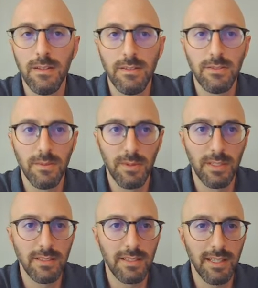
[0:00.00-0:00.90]
So I'm going
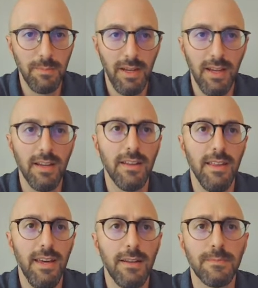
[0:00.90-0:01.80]
to select back out of
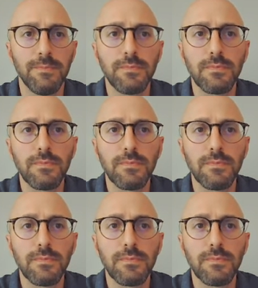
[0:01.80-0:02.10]
that.